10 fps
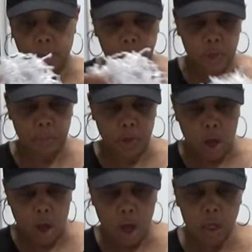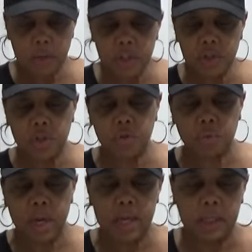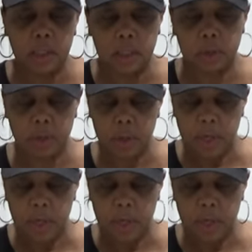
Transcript: I'm going to put all of this shred in here.